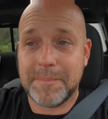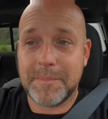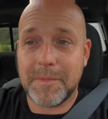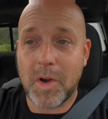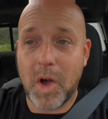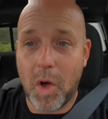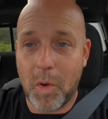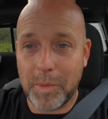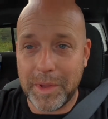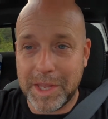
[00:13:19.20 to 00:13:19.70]

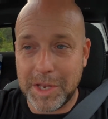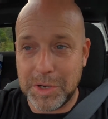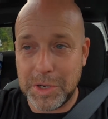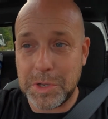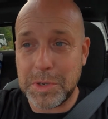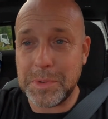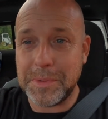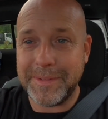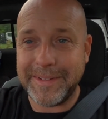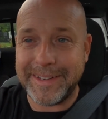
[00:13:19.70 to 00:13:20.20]
all we can
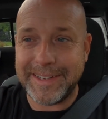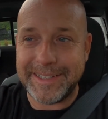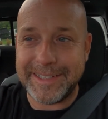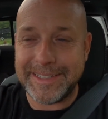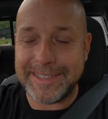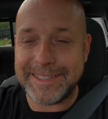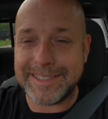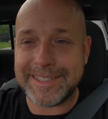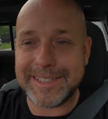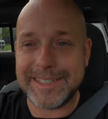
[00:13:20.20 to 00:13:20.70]
do
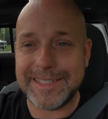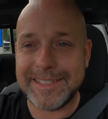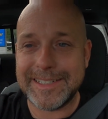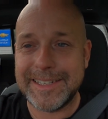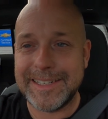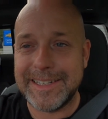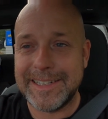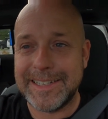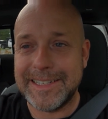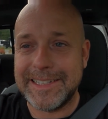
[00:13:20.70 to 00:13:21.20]
is
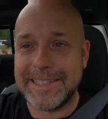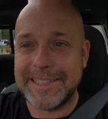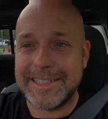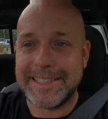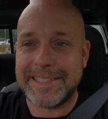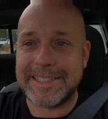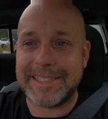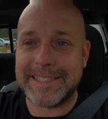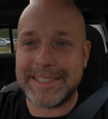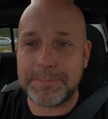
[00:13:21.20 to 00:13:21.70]

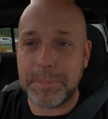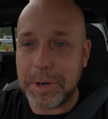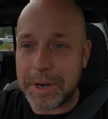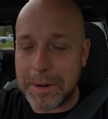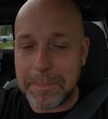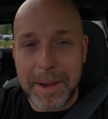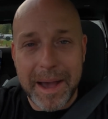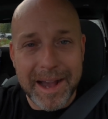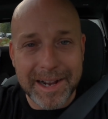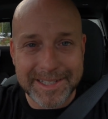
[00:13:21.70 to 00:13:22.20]
put it in a
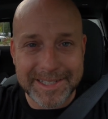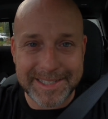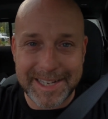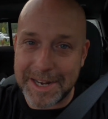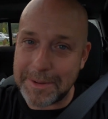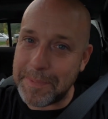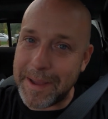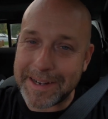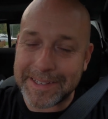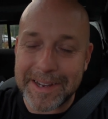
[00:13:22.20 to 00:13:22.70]
box, send
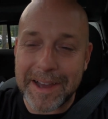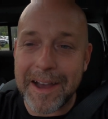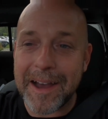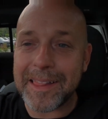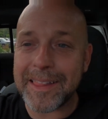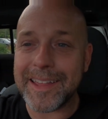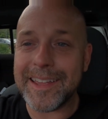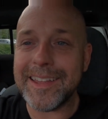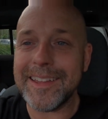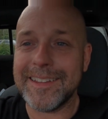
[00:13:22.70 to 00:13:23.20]
it back to
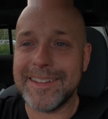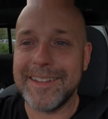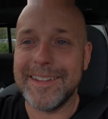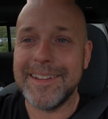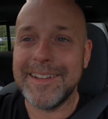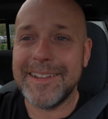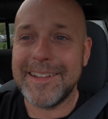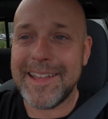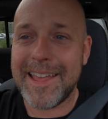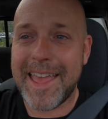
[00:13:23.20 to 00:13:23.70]
Holly,
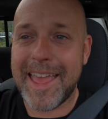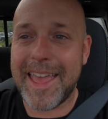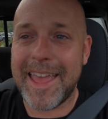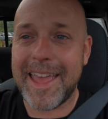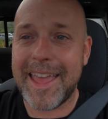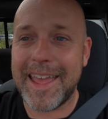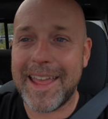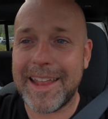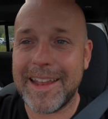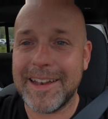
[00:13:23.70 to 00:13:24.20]

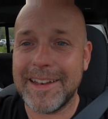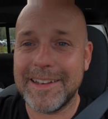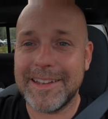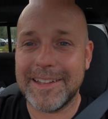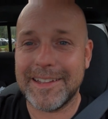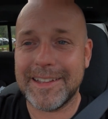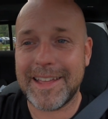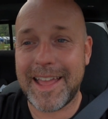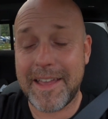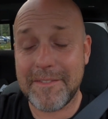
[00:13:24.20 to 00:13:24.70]
and
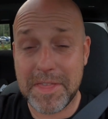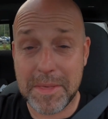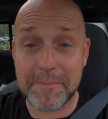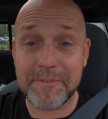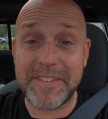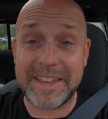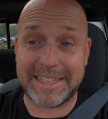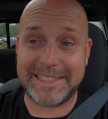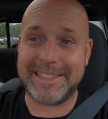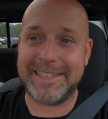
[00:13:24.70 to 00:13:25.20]
have them
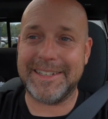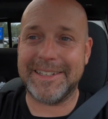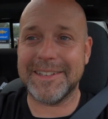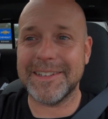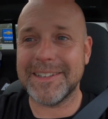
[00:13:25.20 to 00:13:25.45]
fix it.